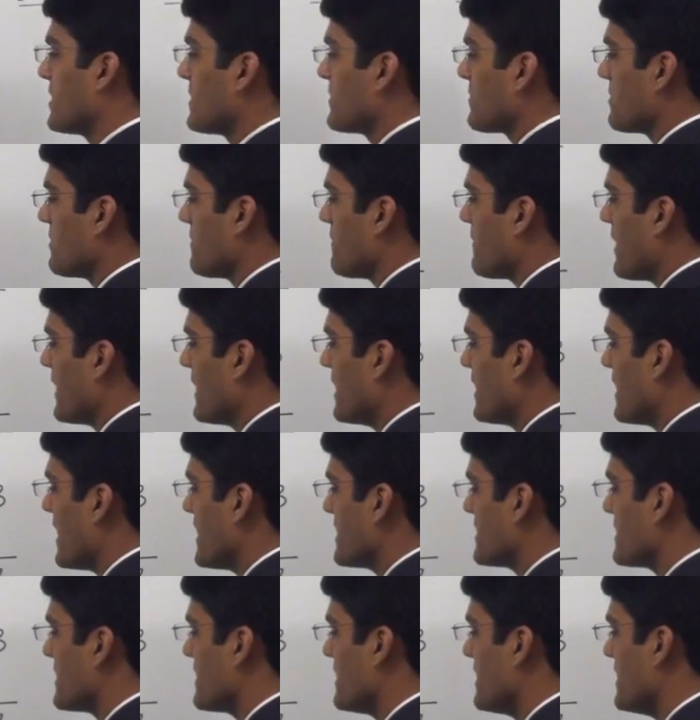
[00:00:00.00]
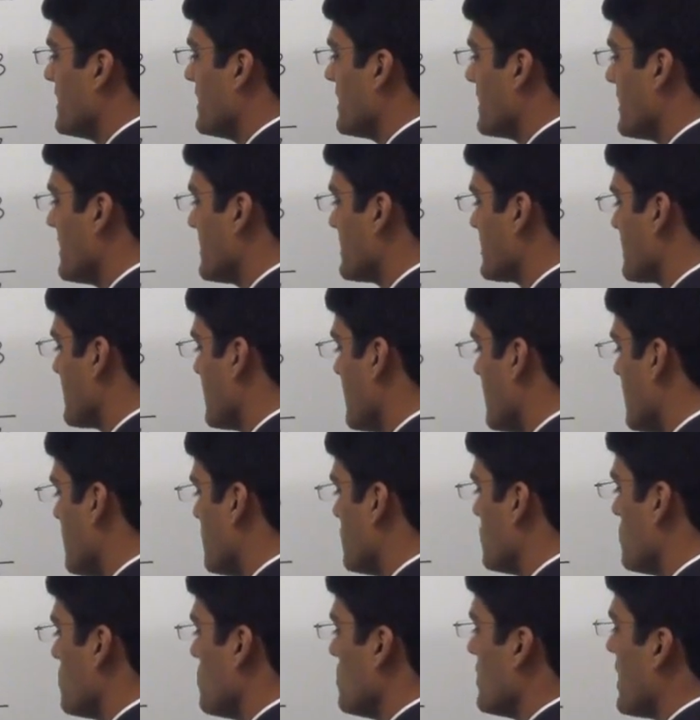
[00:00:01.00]
So the final answer here is
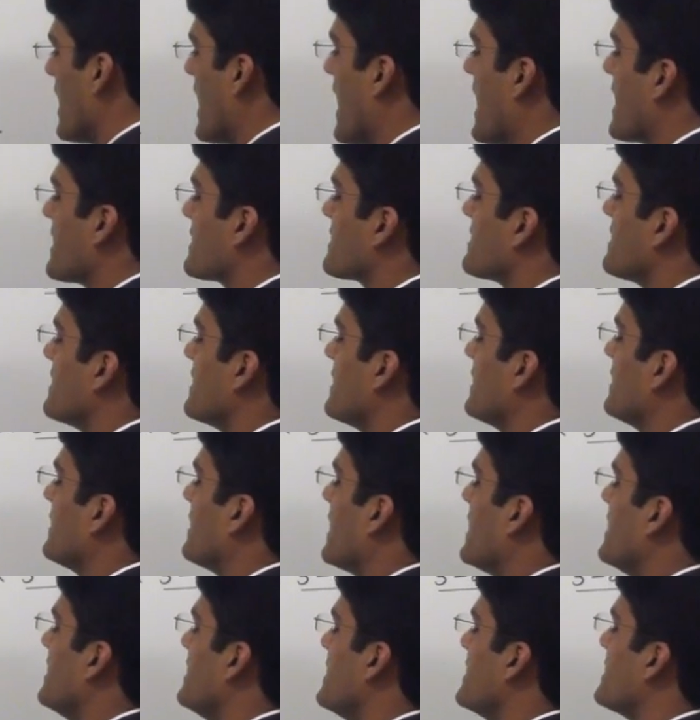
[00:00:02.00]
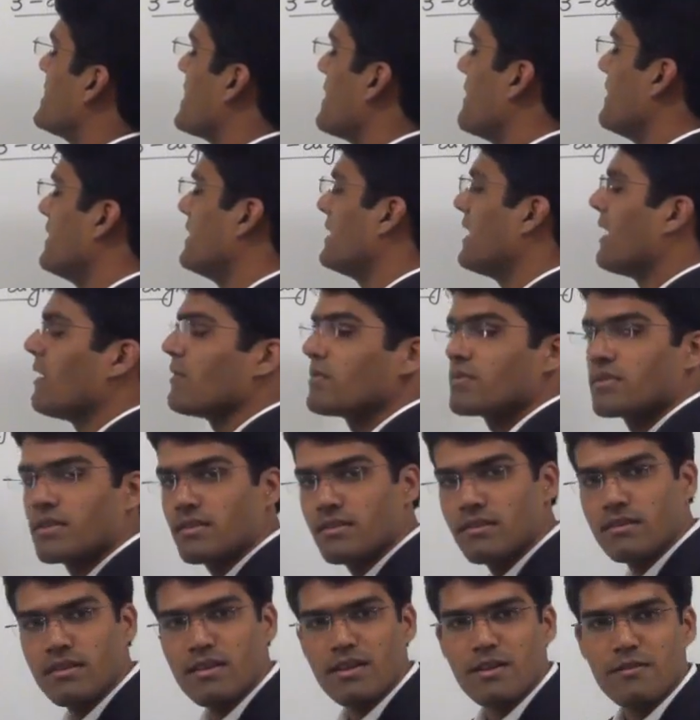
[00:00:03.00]

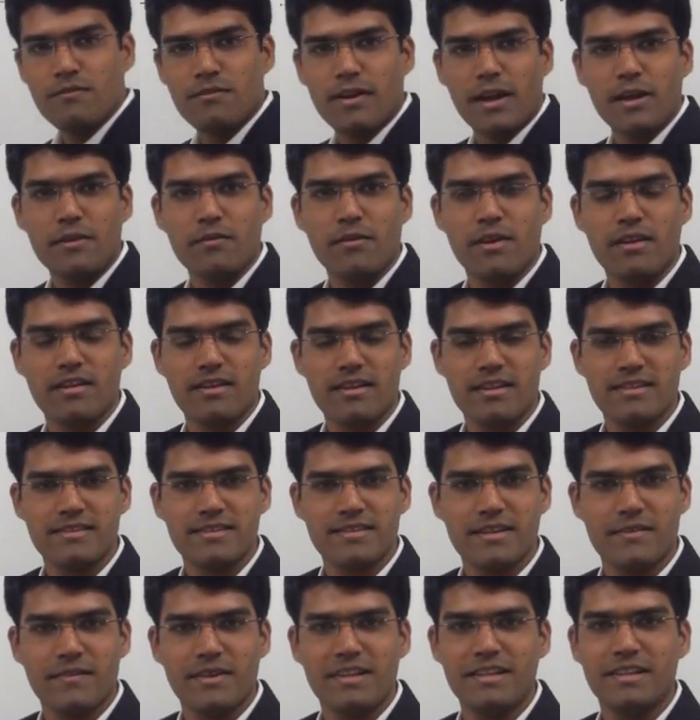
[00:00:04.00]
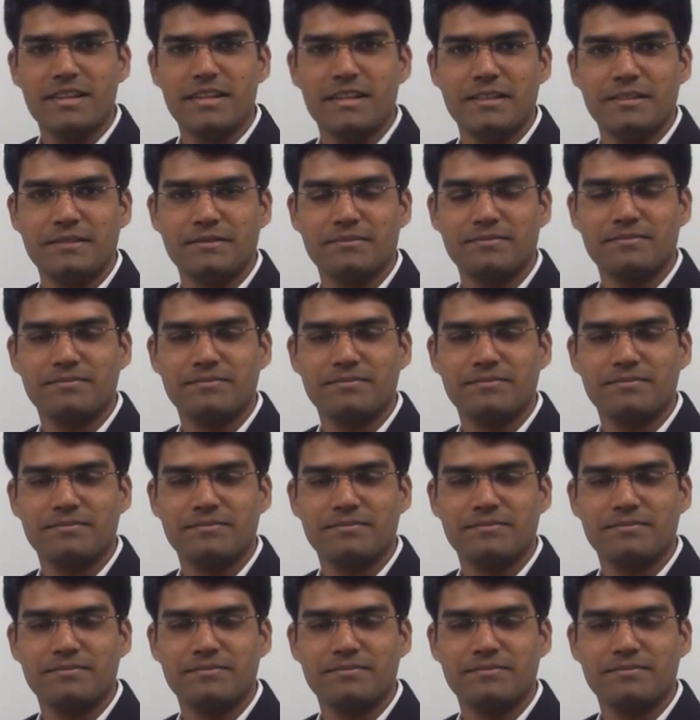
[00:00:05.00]
2,97,517.